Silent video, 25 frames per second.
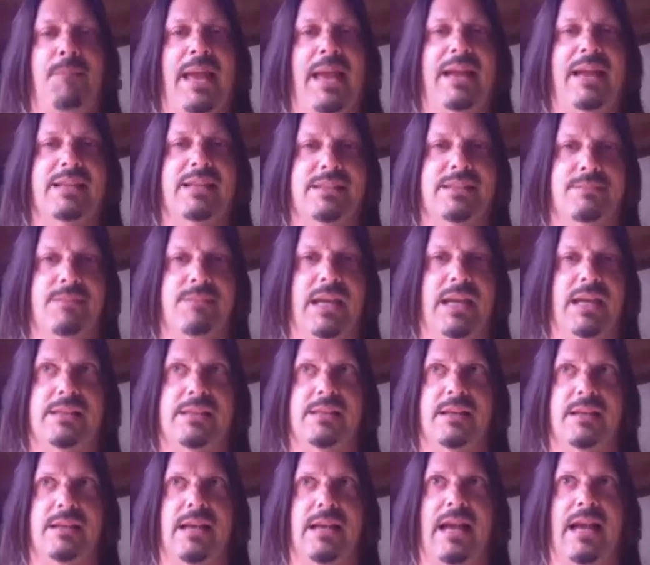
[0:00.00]
The band's
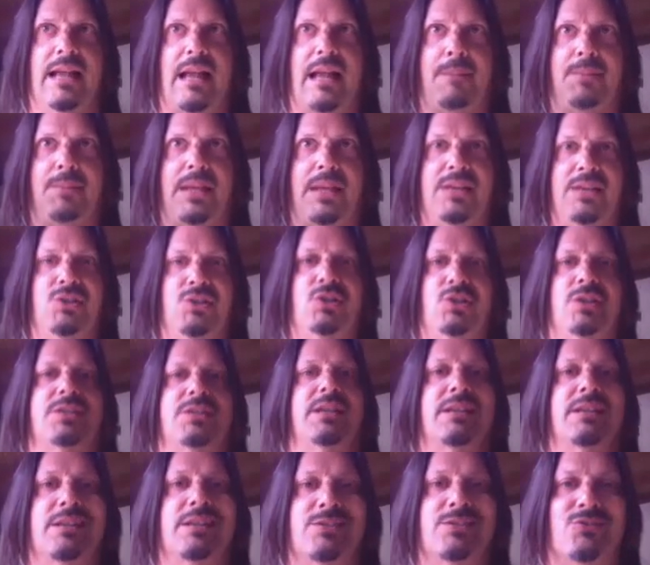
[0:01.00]
amazing. And I played just
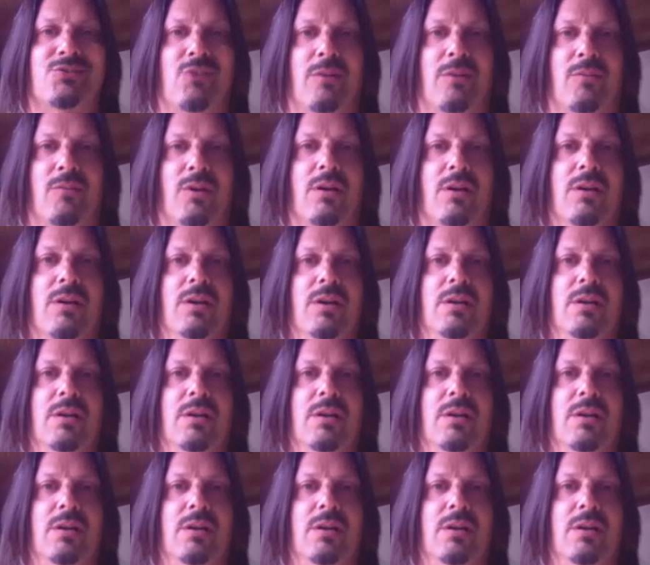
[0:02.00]
like this drummer.